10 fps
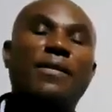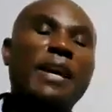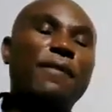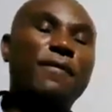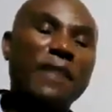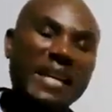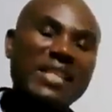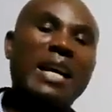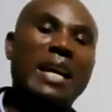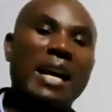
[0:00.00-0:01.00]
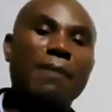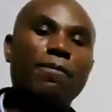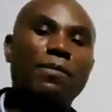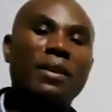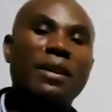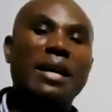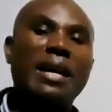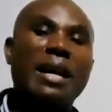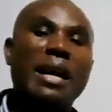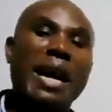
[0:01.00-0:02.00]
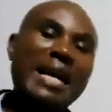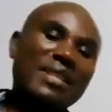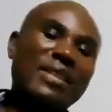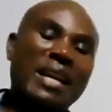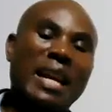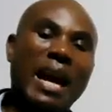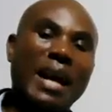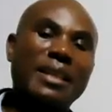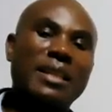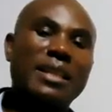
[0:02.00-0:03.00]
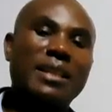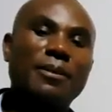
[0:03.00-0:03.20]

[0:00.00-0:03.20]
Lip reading: the venturer has the right